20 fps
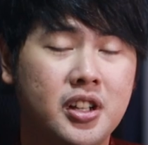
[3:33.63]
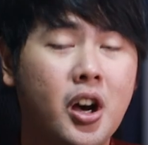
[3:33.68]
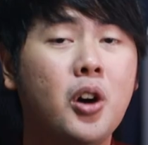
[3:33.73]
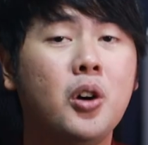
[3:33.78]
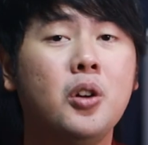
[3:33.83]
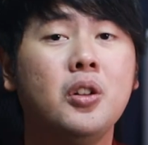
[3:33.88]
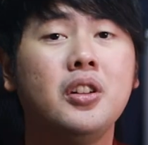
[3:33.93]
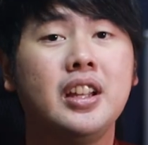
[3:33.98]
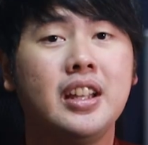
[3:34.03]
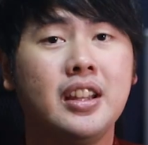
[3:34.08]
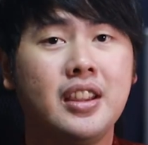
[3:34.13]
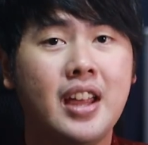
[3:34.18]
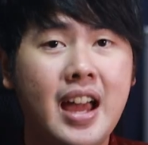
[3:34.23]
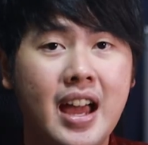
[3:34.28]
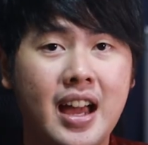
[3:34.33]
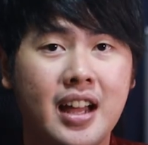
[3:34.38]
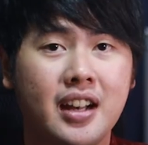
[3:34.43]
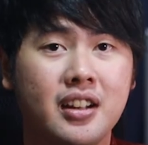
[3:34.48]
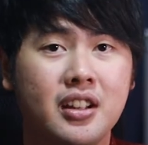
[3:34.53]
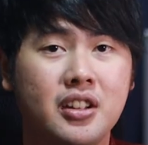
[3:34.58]
Not only
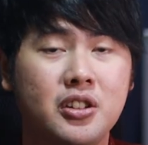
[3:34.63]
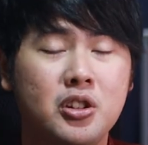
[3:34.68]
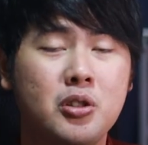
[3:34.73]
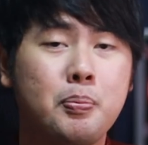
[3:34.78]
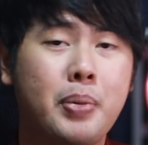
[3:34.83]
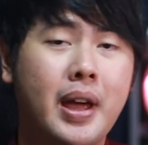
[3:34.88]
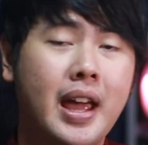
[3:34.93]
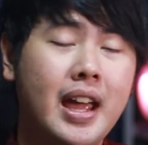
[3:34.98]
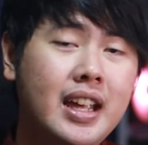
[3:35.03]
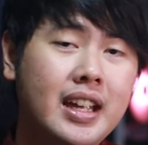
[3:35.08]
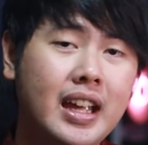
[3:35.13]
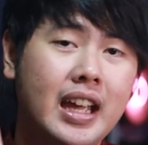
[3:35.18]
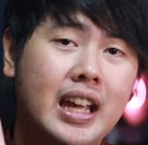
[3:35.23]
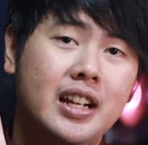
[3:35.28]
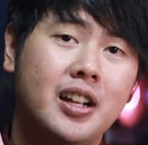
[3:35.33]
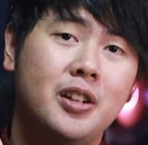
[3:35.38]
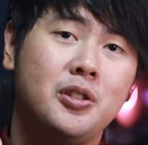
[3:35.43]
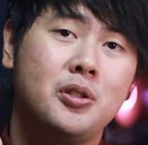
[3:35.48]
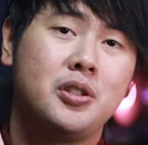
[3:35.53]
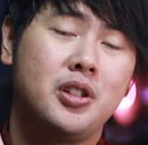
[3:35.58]
that, you pay
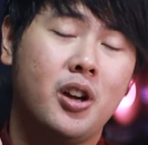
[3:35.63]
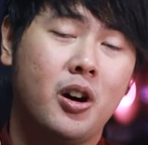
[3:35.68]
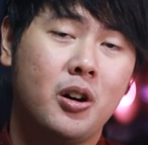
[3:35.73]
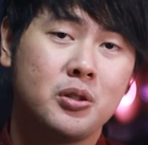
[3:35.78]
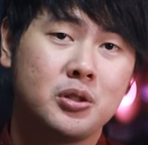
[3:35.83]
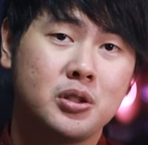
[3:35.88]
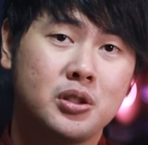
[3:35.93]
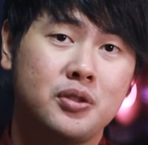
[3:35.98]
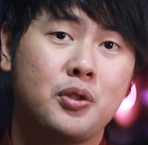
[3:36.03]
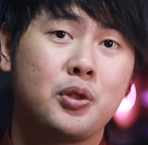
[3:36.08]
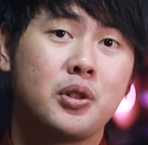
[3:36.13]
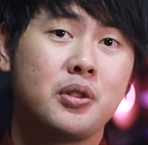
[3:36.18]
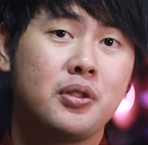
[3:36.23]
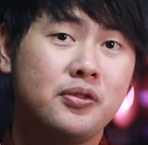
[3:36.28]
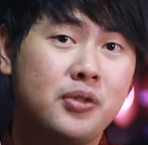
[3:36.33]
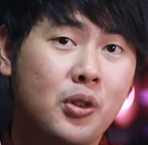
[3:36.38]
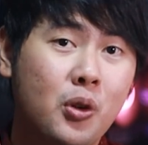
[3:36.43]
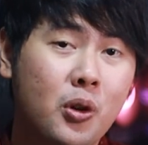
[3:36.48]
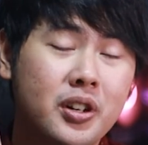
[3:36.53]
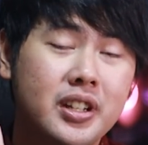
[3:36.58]
$800 for the
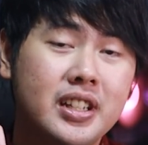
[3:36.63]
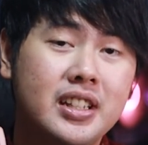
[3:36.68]
4